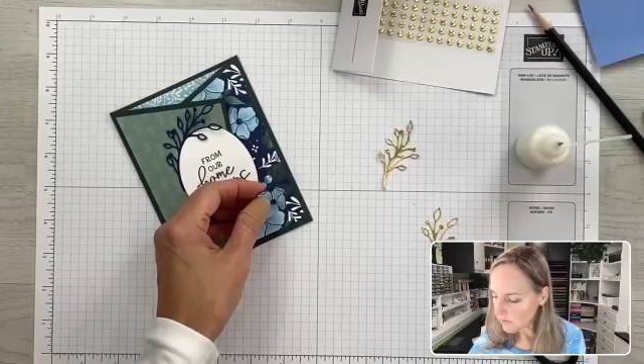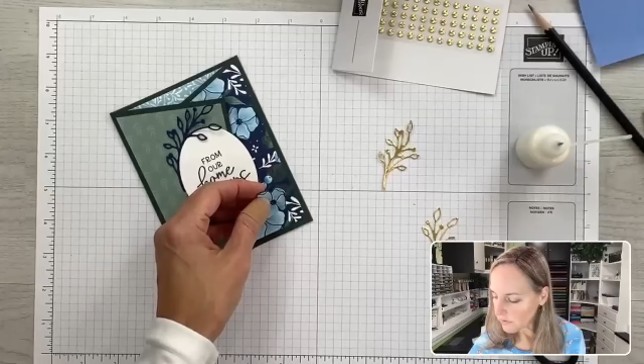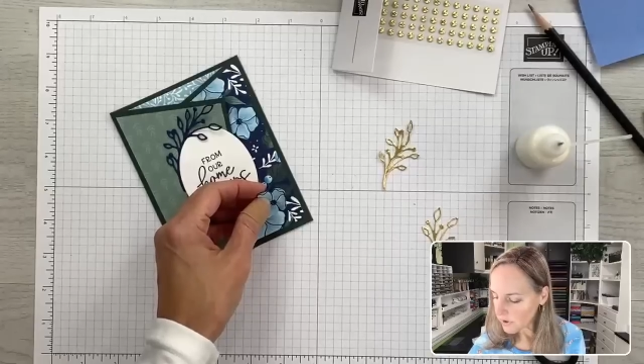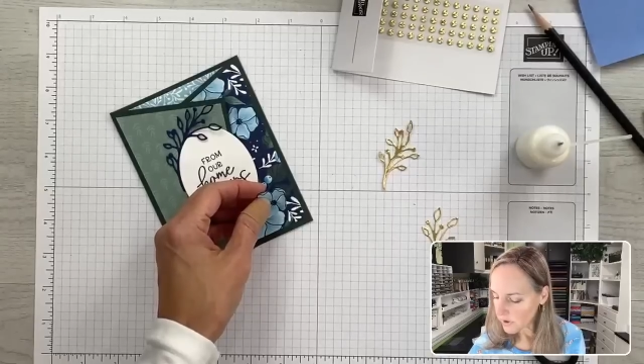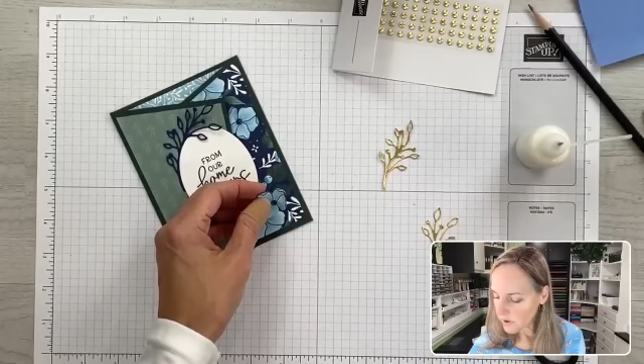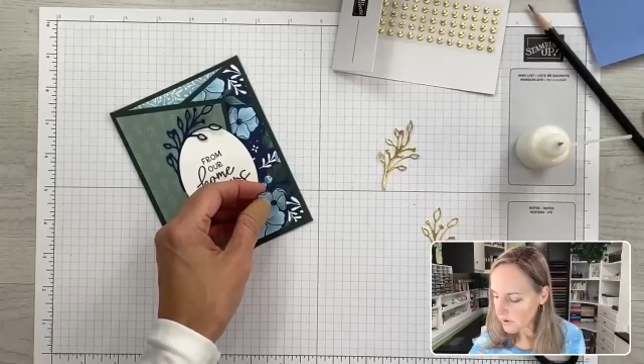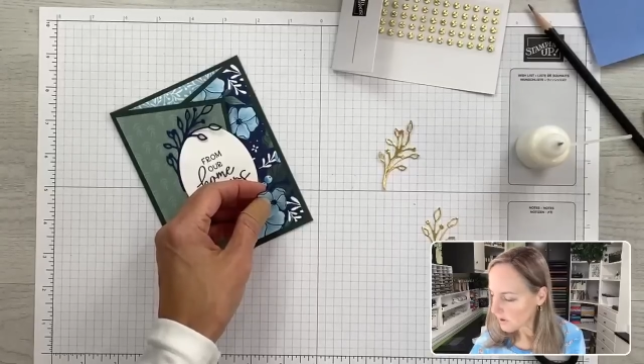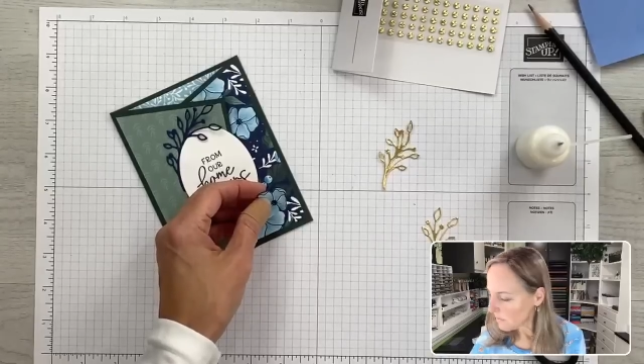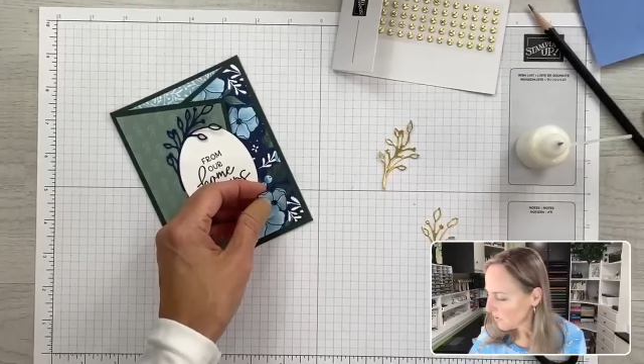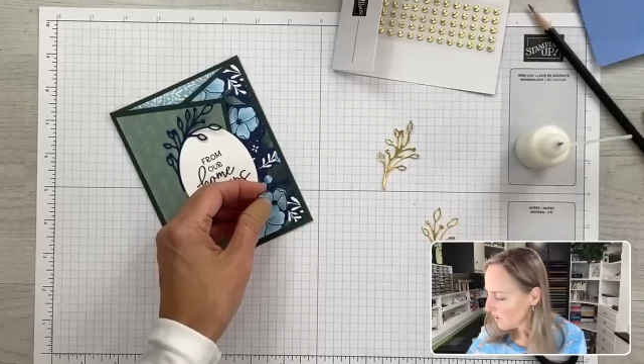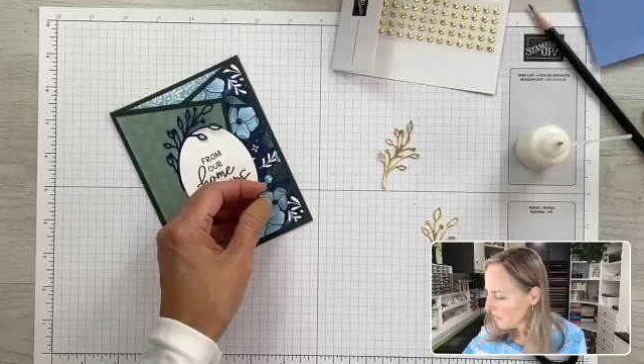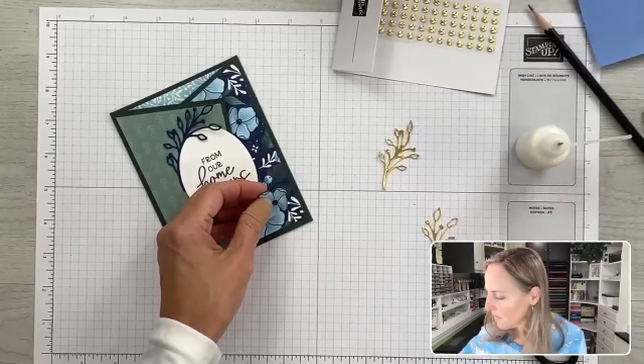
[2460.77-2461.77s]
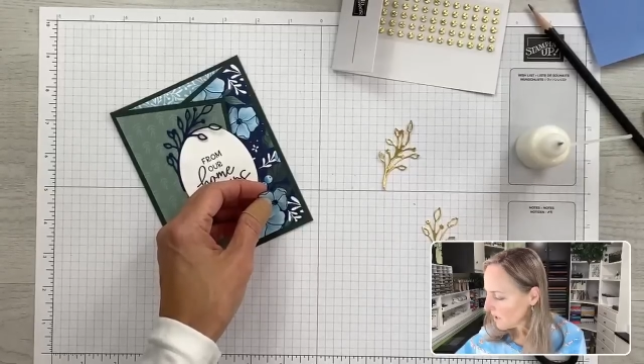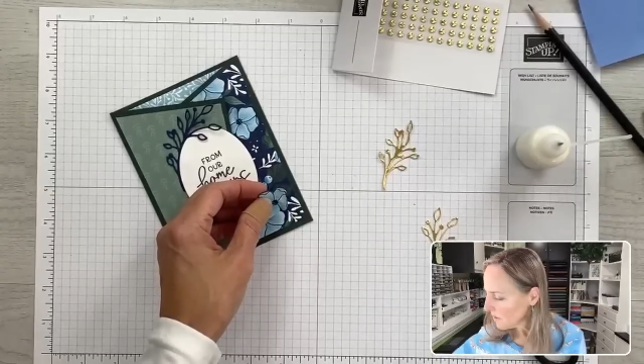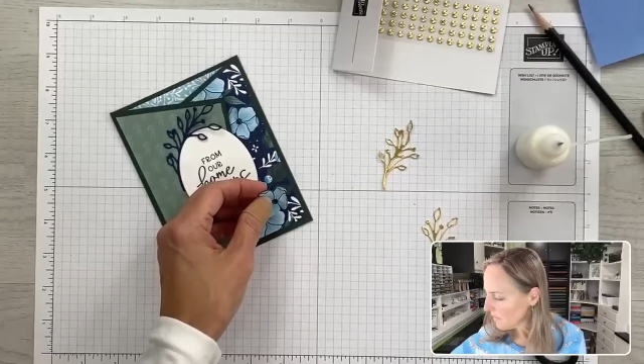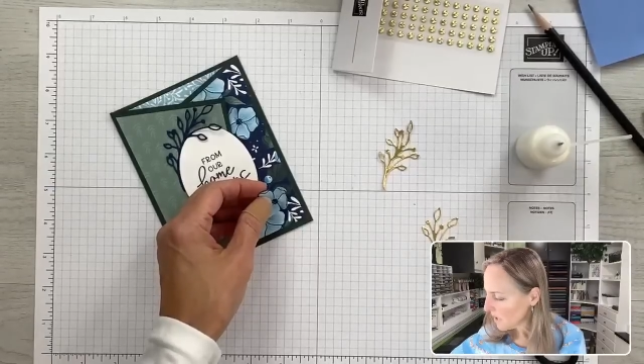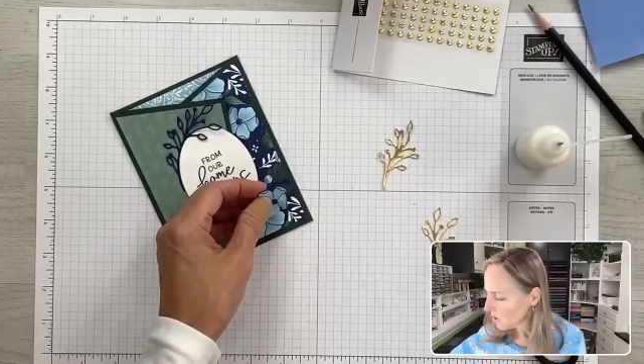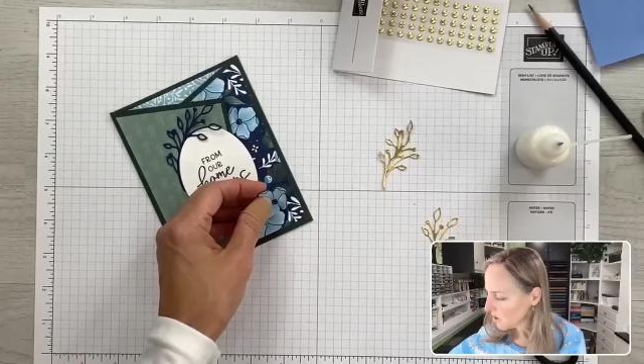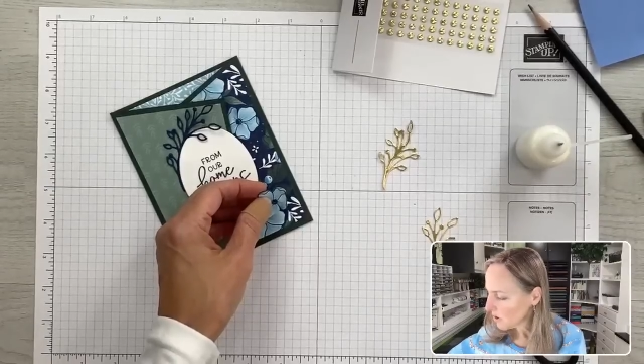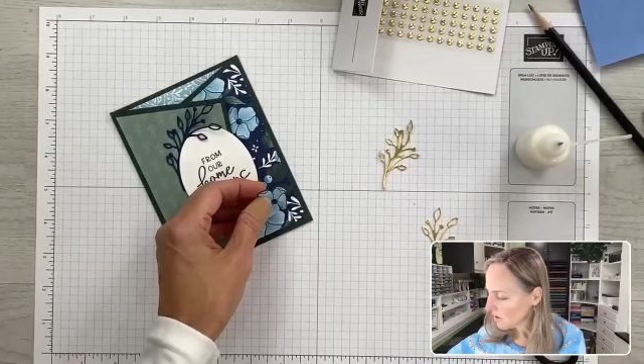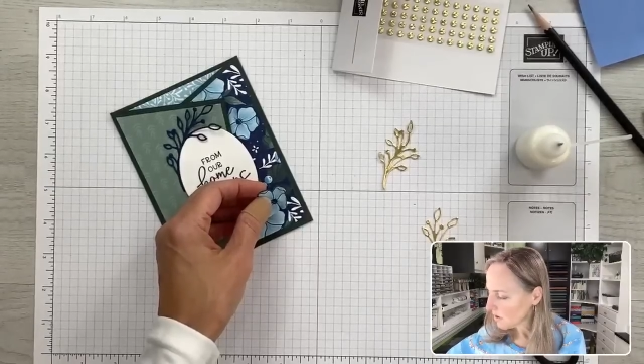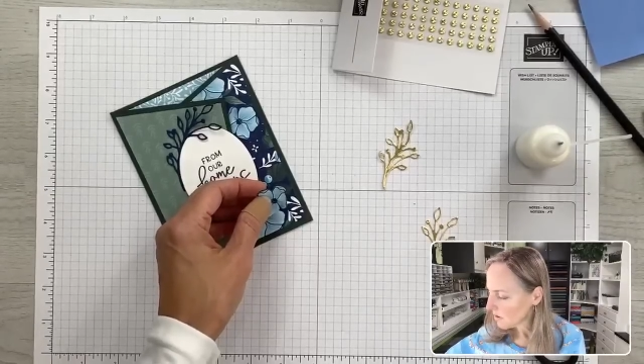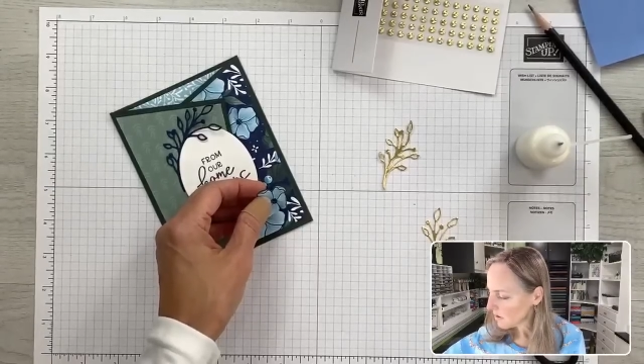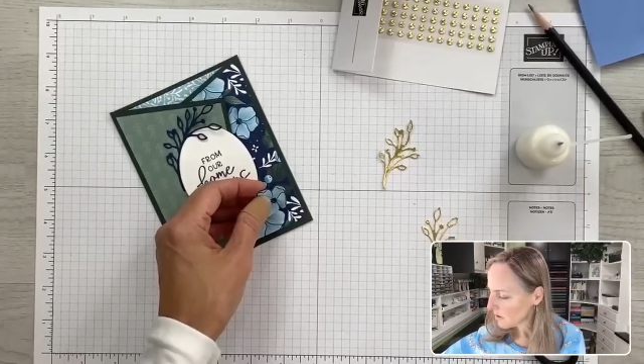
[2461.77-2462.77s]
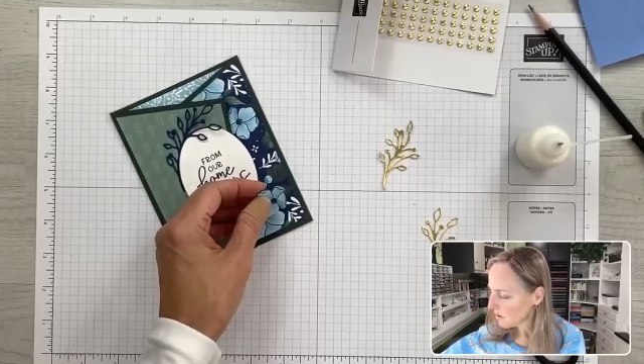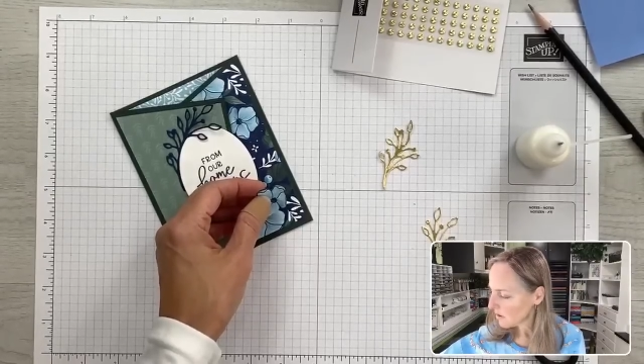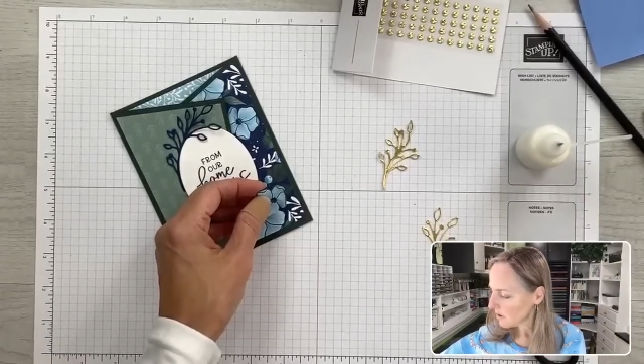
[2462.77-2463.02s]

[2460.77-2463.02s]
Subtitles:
first. Let me grab my dimensionals.